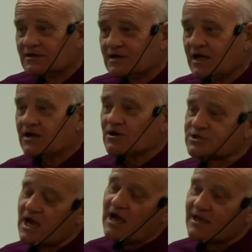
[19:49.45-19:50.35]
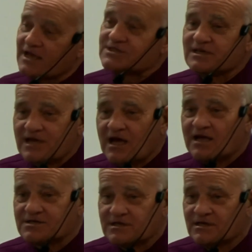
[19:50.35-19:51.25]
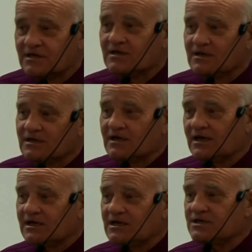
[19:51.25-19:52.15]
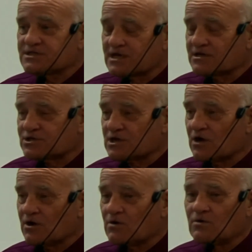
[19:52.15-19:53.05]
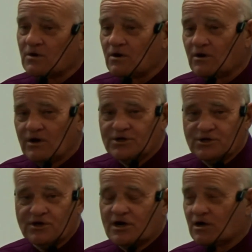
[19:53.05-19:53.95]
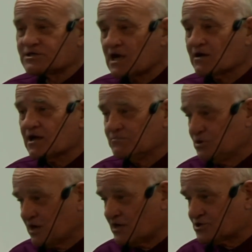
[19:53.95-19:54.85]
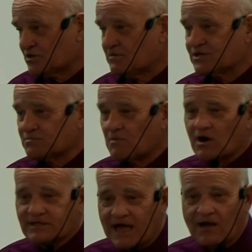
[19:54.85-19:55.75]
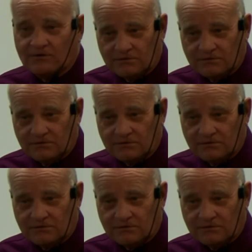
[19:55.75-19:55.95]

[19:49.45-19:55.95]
And he goes, yeah, I guess he does. And he said, so on your notes, how come you got so much marked out?